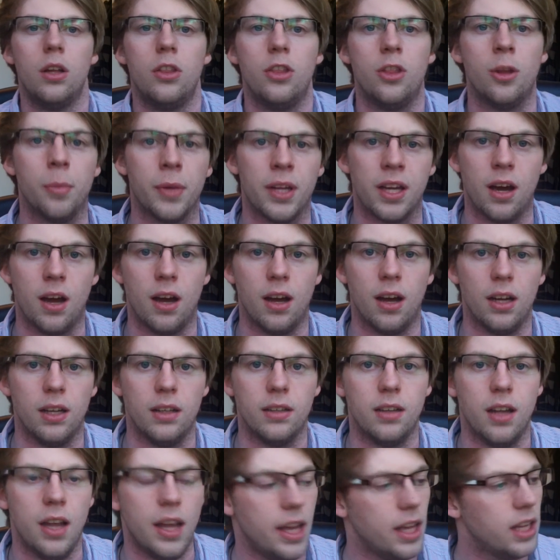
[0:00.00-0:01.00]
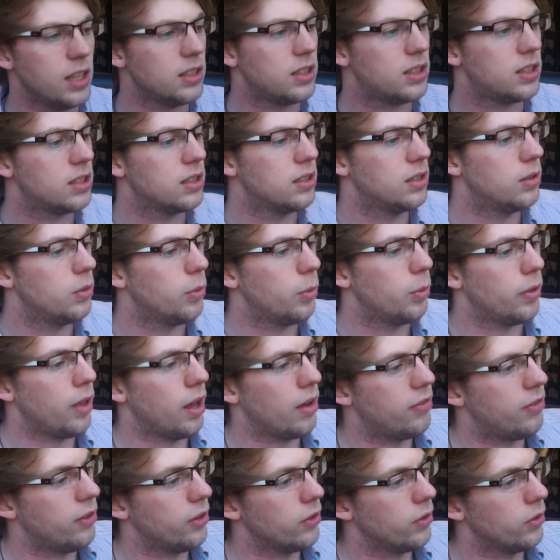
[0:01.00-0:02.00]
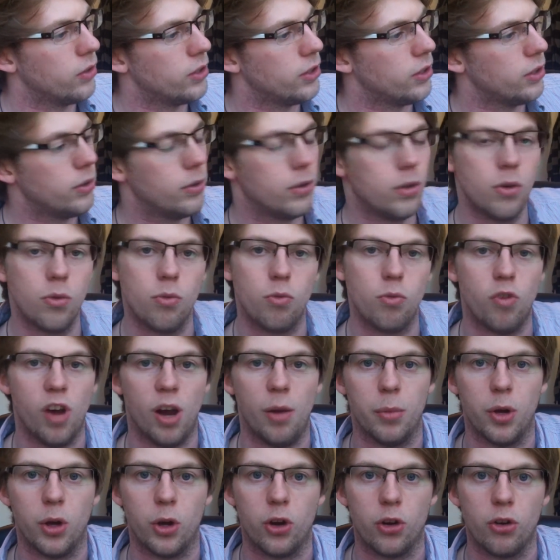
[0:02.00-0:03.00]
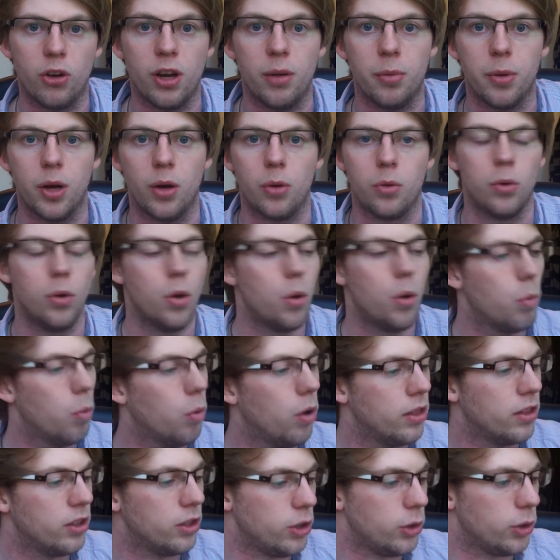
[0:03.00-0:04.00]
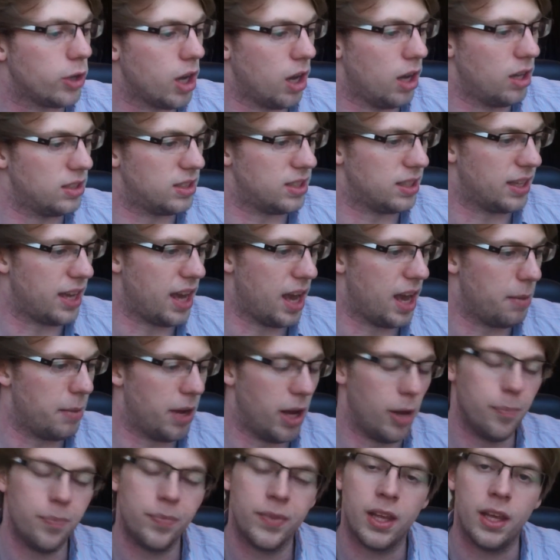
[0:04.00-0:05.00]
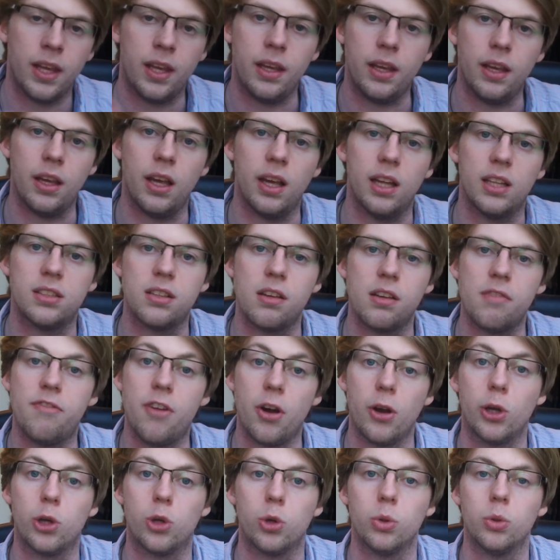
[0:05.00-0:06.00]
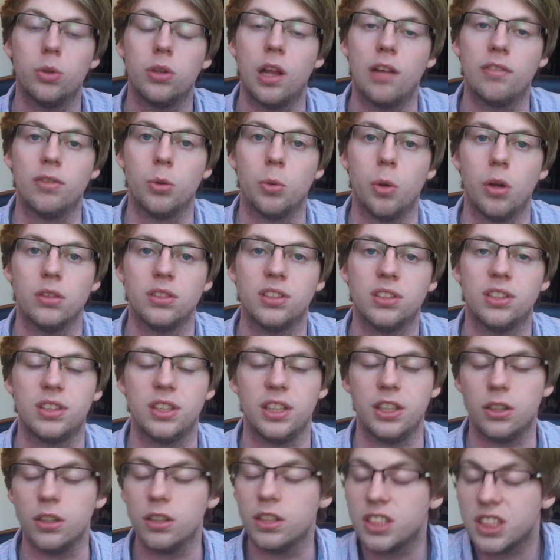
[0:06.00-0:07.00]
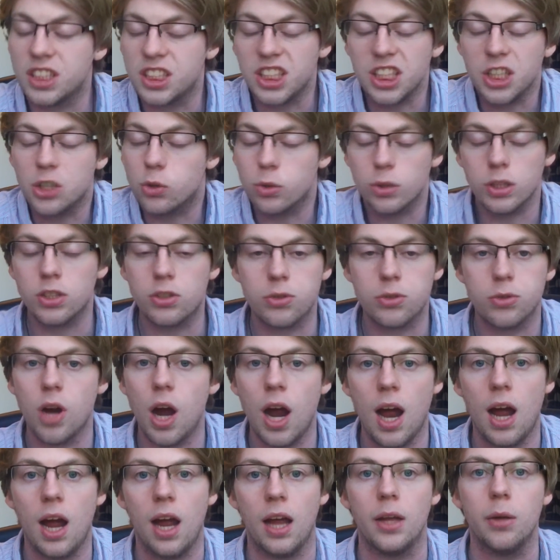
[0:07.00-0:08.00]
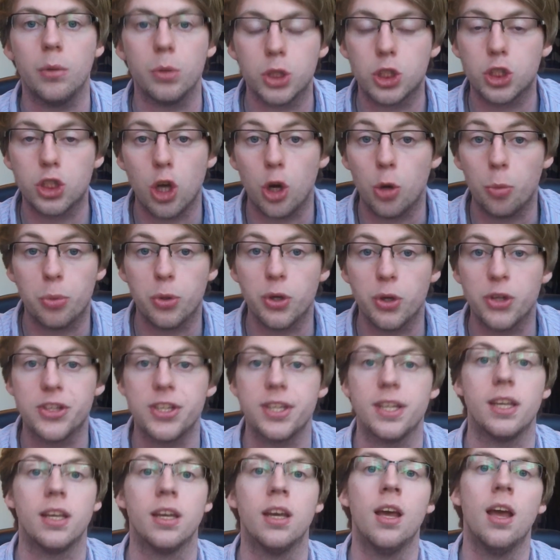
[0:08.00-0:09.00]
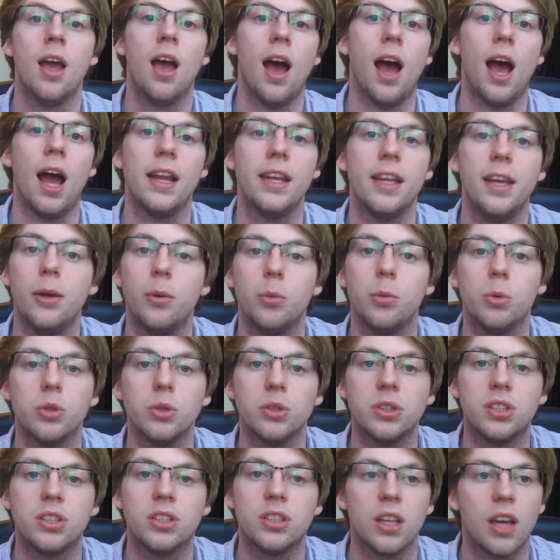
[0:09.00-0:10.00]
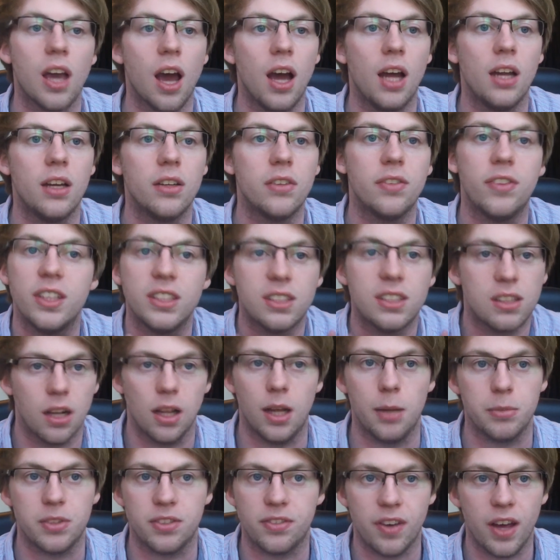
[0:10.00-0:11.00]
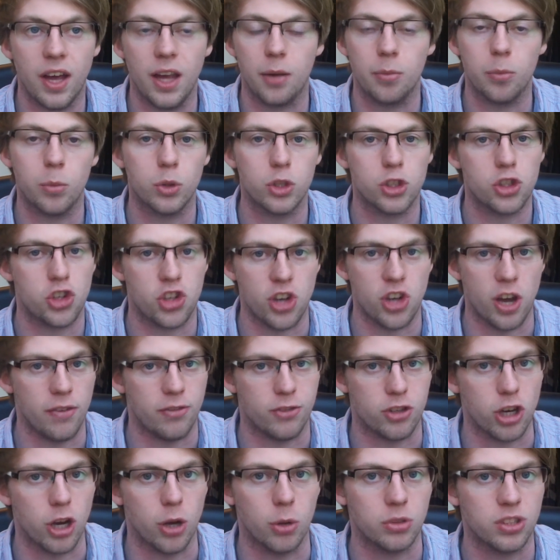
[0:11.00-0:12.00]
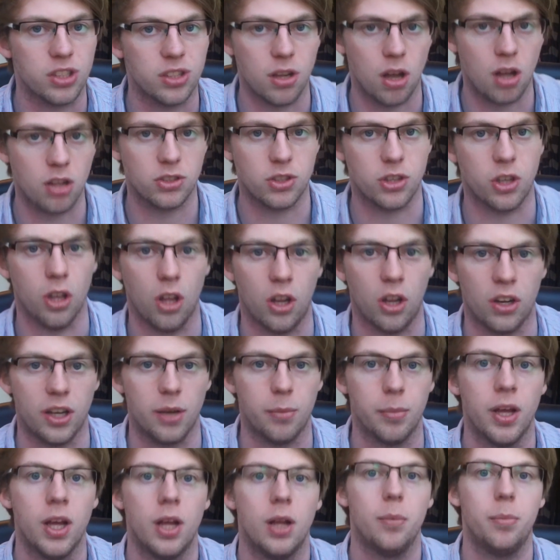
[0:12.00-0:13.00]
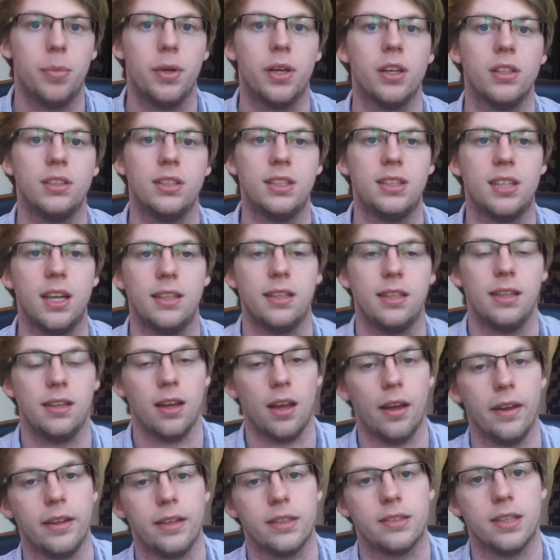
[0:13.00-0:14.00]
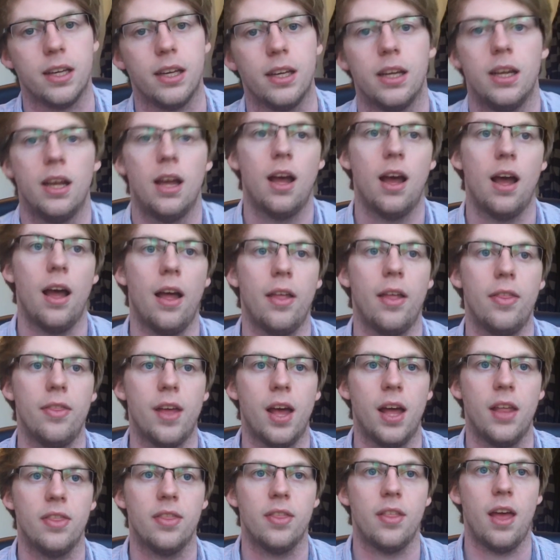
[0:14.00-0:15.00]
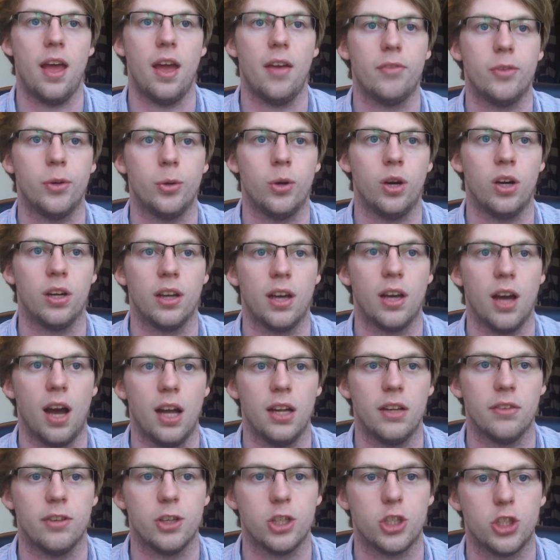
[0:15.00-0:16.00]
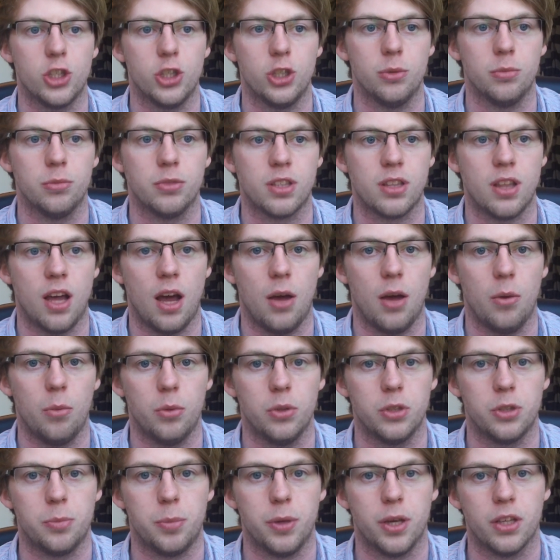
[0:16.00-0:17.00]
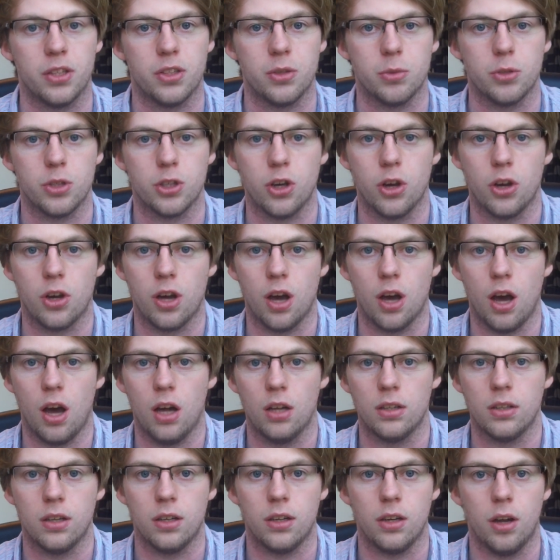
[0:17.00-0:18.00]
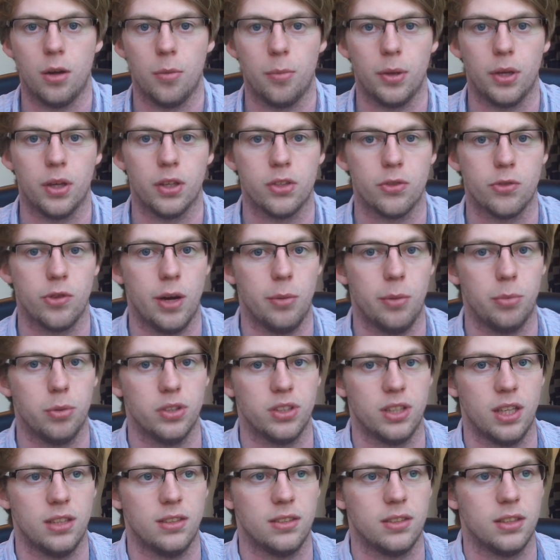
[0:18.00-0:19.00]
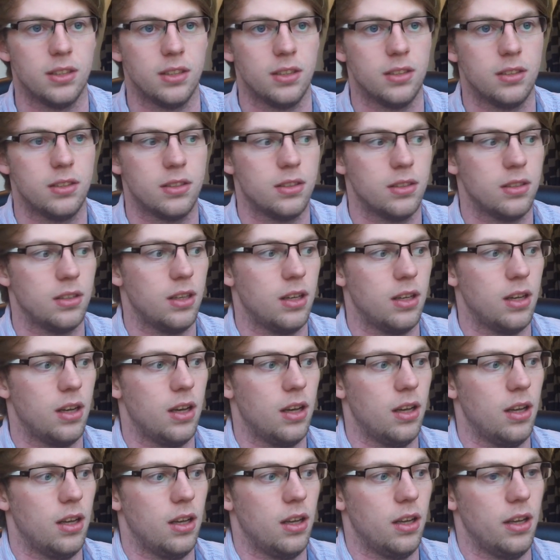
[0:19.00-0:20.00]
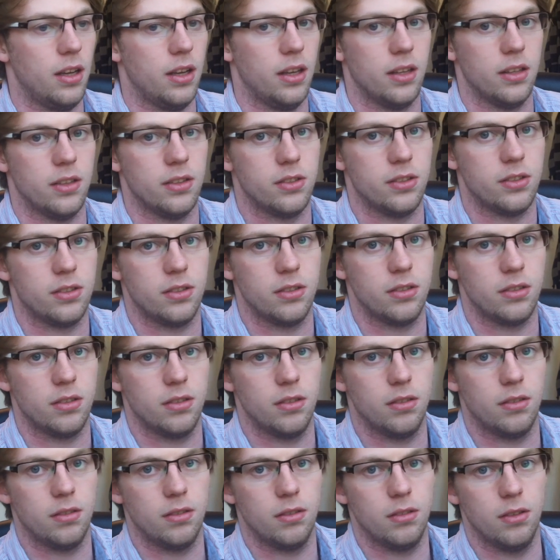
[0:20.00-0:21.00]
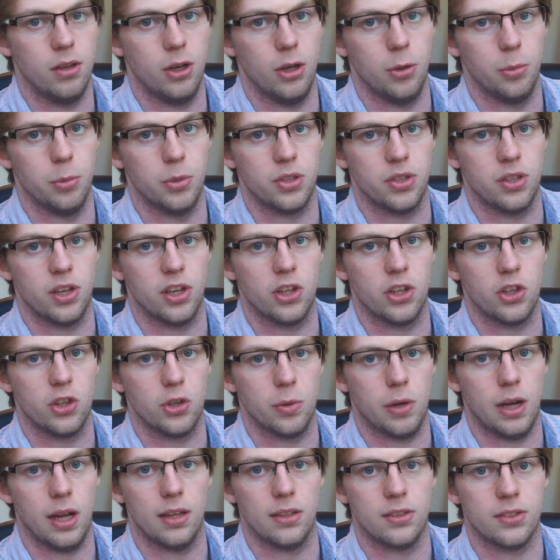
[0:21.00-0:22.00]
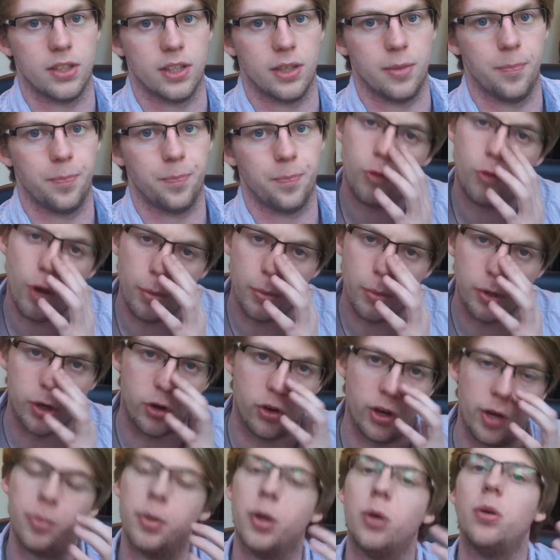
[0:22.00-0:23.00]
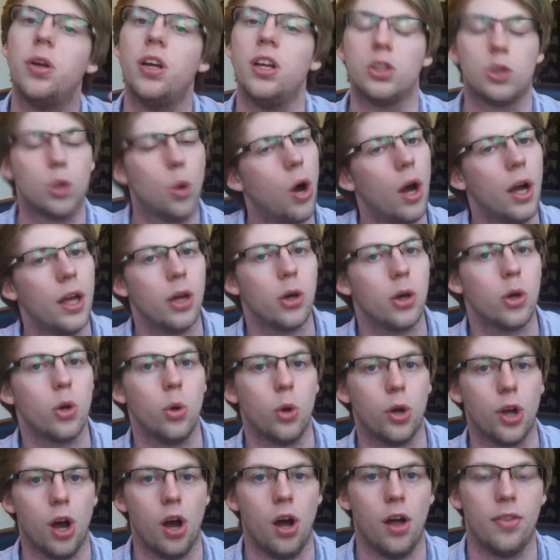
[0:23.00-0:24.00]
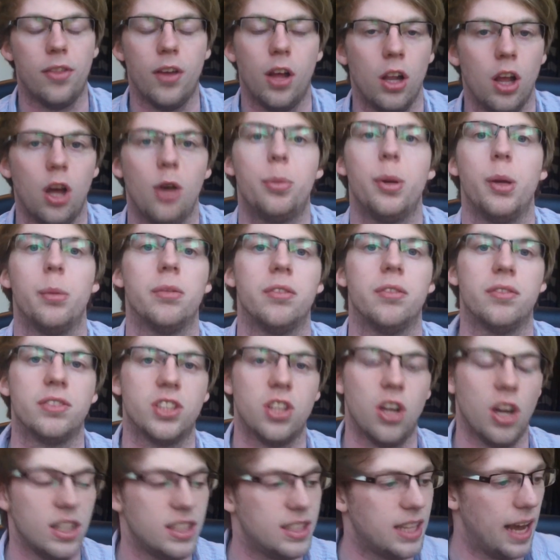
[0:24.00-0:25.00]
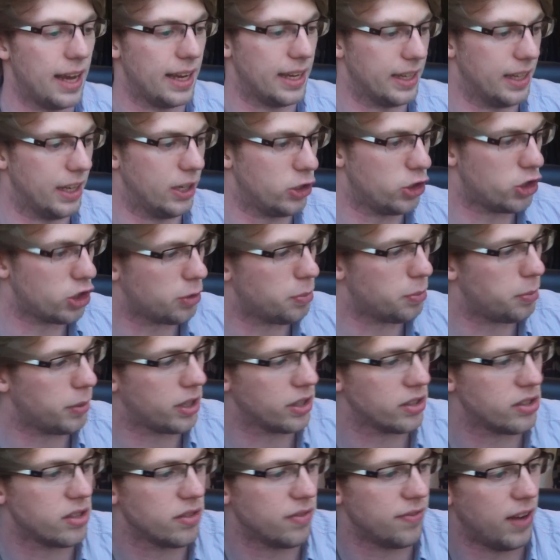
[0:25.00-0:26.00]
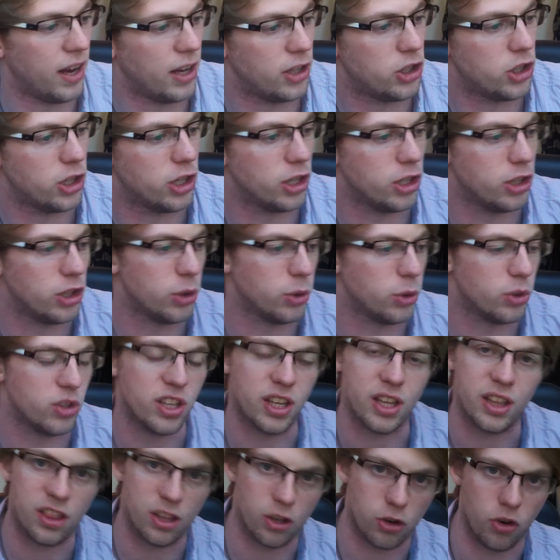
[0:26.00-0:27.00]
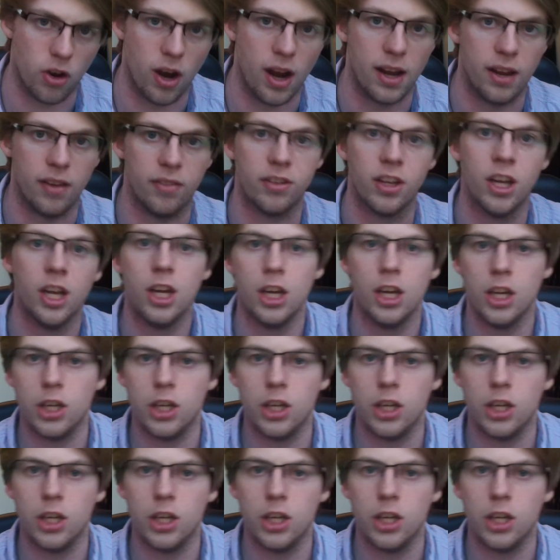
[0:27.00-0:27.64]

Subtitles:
Number 9 is, without further ado, Rainbow Kuriboh. One of the new cards that came out. He is very cool, level 1 secret rare. He was so pretty, and he was kind of, his claim to fame was Jeff Jones's article on him, because he said he liked it. And then everyone kind of assumed that was because it was a good card and not because it represented his homosexuality. Rainbow Kuriboh is quite a cool card that a lot of people have started teching in just because of the fact you can use it in the grave.